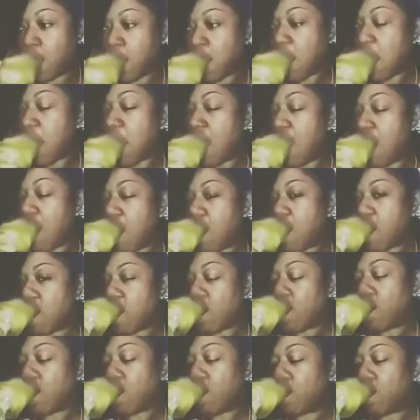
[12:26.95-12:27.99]

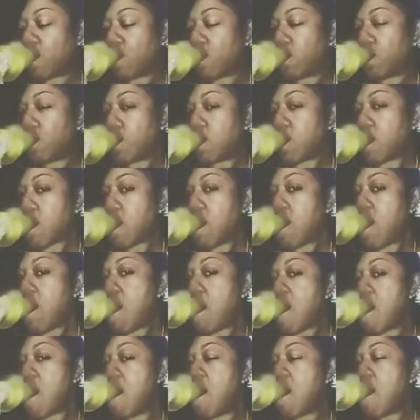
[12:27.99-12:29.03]

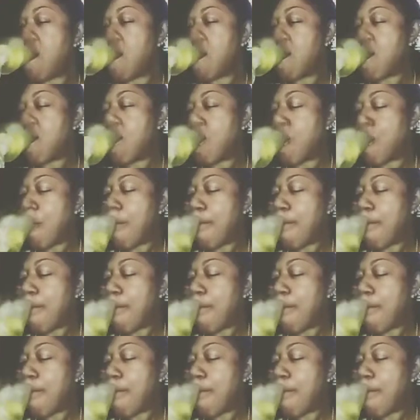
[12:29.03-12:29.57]
Nobody speaks.